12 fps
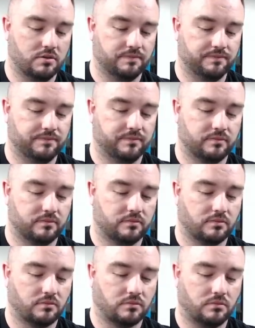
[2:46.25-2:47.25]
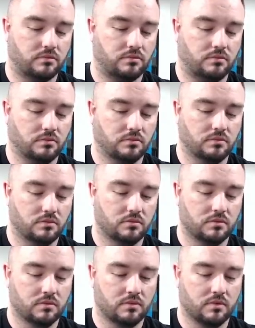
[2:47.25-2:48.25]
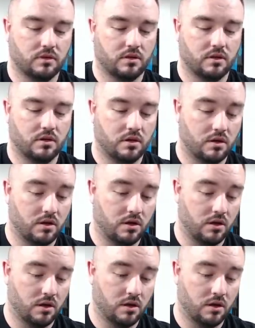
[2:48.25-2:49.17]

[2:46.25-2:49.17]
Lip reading: [no speech]